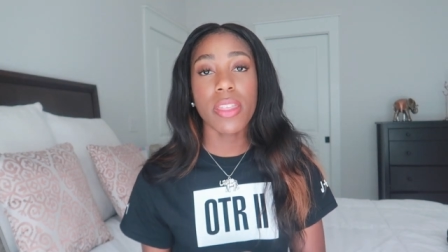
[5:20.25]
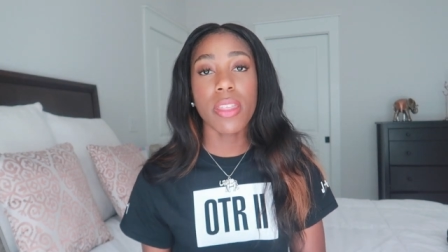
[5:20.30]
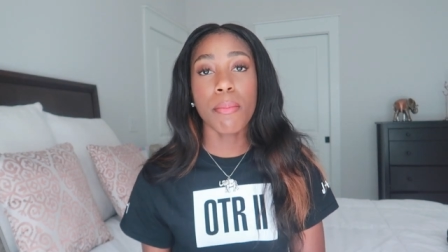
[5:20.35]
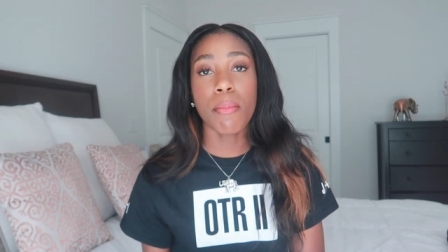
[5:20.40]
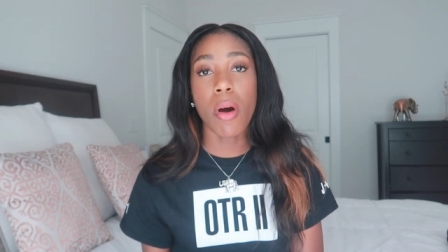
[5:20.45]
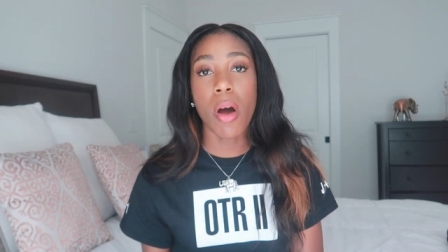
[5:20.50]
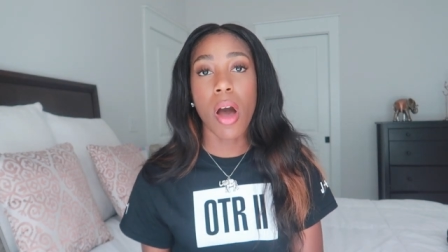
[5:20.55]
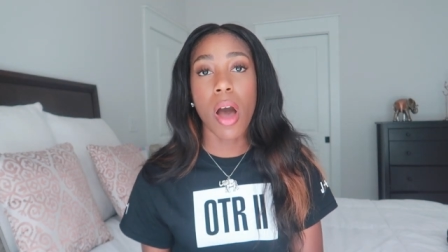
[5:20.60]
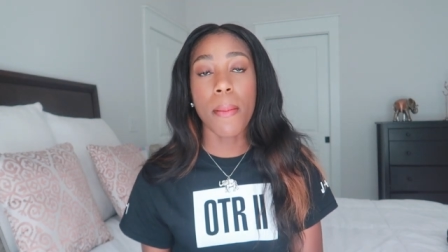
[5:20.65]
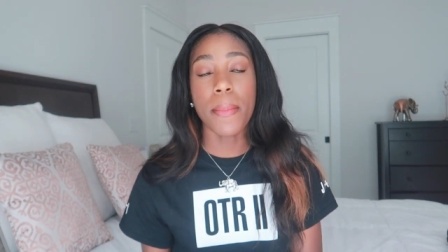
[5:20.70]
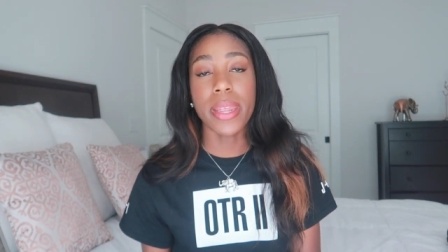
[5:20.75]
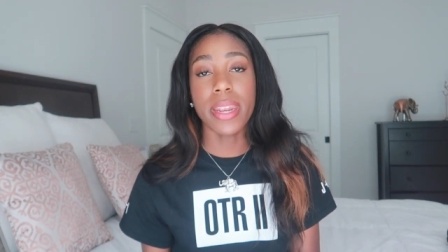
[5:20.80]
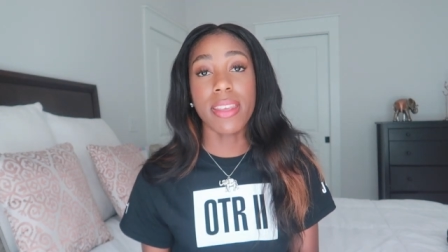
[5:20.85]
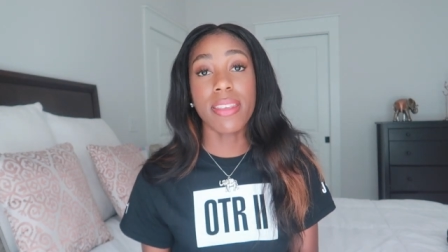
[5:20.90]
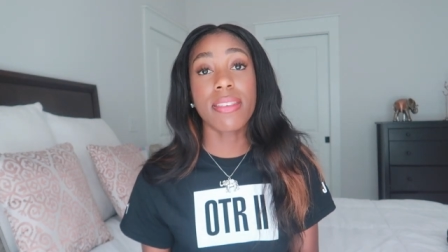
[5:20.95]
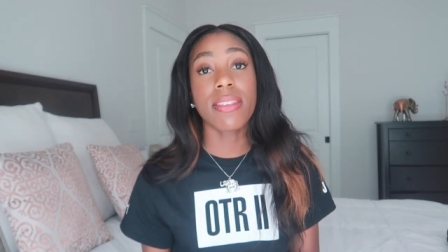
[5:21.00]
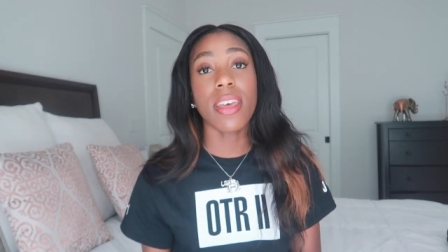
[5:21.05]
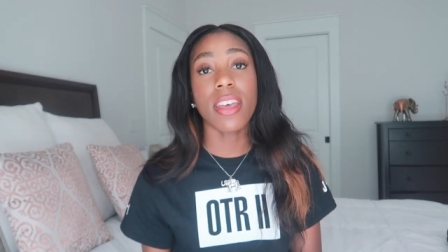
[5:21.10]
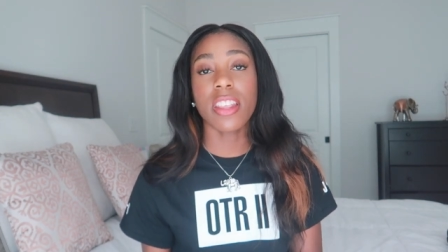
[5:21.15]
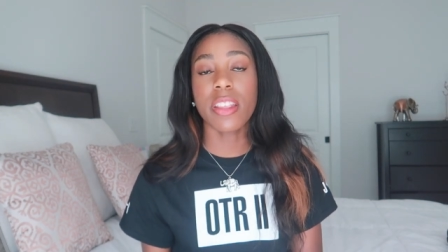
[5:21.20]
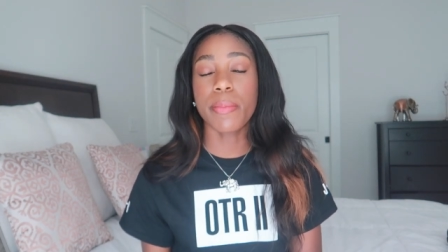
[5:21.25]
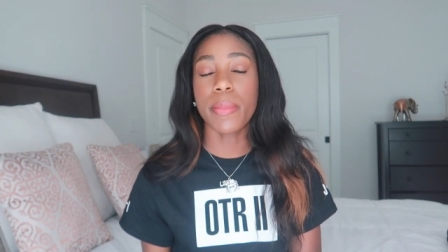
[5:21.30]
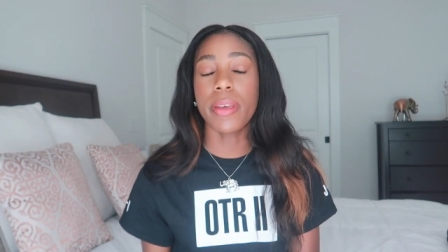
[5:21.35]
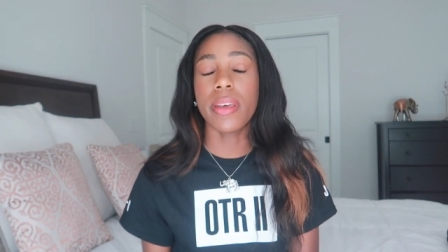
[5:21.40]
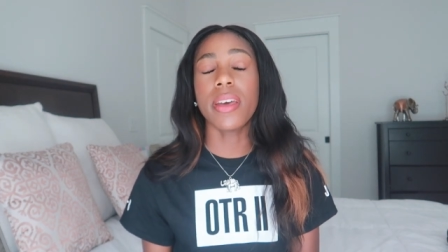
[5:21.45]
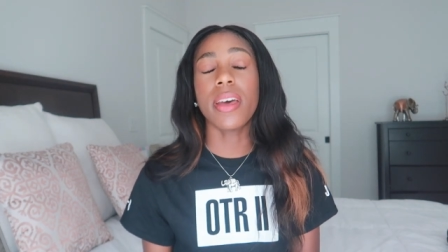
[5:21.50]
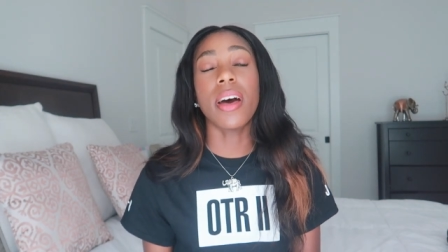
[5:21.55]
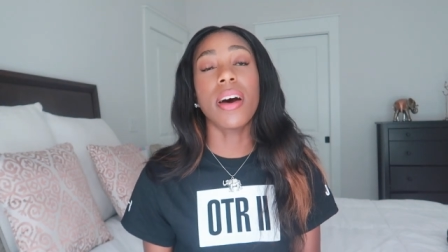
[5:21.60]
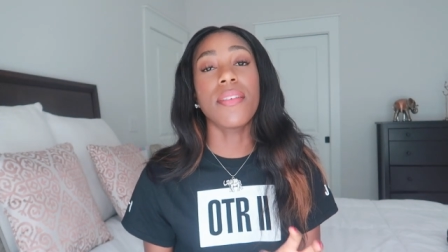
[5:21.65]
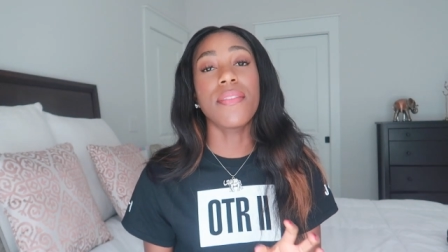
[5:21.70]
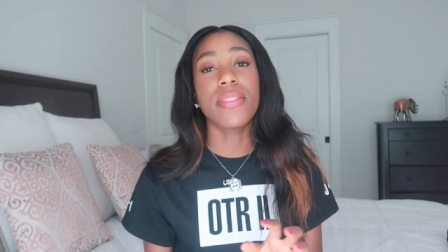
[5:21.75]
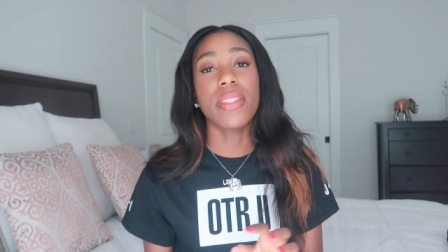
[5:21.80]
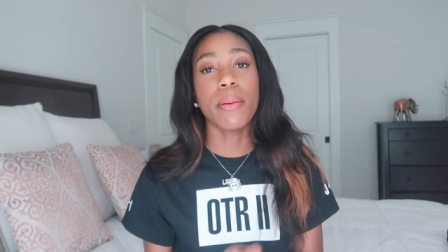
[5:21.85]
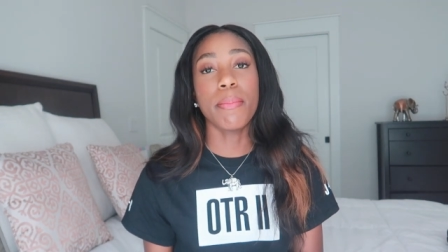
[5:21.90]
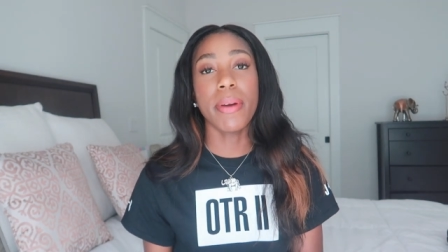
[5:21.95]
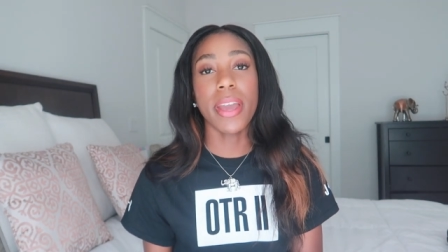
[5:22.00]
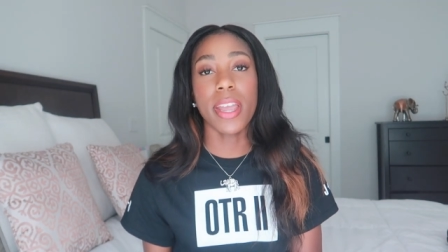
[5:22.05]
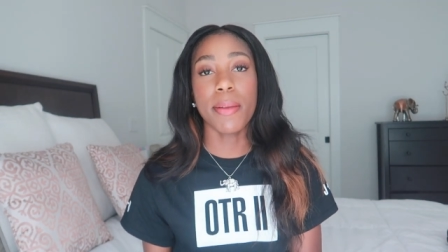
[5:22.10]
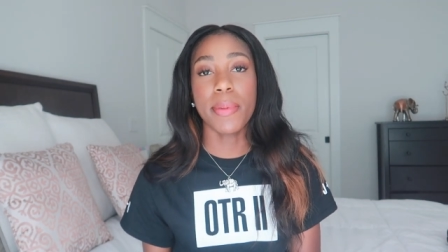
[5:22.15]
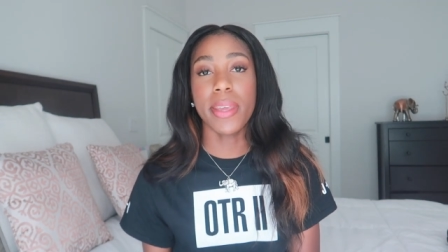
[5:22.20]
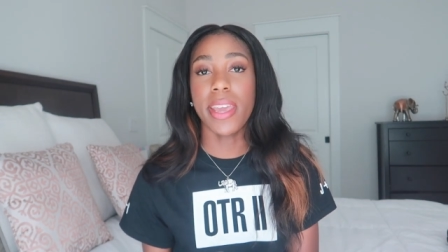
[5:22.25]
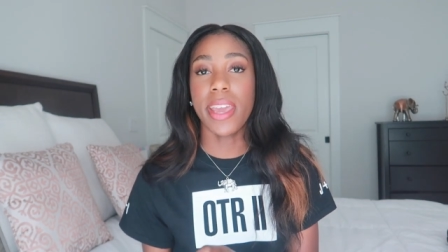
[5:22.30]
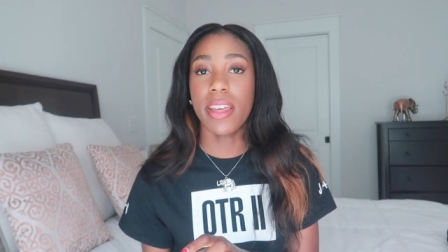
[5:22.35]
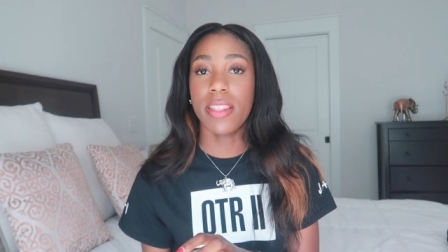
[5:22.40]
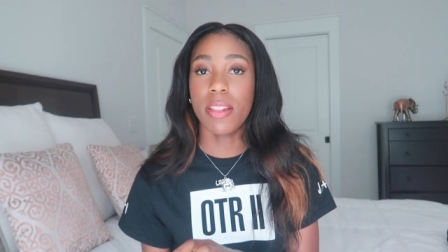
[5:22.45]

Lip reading: the mom, and assessment of the baby